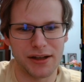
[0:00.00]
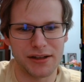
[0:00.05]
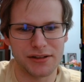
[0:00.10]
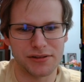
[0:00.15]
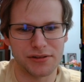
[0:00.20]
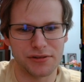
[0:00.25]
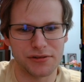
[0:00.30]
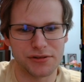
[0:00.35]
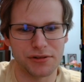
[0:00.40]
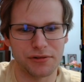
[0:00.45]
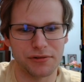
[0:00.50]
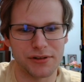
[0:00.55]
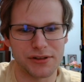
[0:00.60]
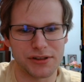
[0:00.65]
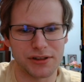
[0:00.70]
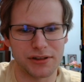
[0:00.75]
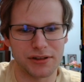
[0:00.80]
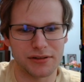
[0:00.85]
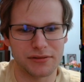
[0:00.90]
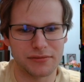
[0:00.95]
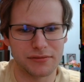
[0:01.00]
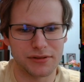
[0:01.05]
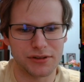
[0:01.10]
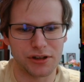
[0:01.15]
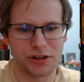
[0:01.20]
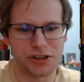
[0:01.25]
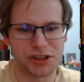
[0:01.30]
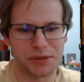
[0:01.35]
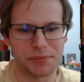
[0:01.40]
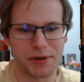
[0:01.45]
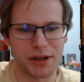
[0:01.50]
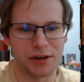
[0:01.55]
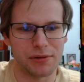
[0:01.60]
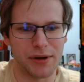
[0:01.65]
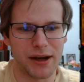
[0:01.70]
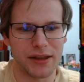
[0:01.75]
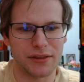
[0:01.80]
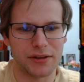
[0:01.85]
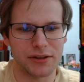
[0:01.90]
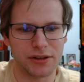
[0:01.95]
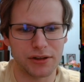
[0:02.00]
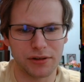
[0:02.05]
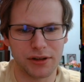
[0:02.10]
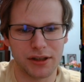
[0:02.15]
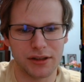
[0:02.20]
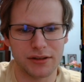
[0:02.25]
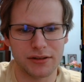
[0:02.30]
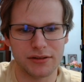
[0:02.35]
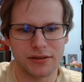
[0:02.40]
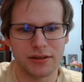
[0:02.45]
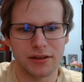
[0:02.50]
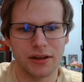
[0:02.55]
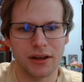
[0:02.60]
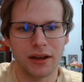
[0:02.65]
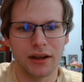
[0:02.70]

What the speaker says: so there's no reason to start chipping away at the tokens.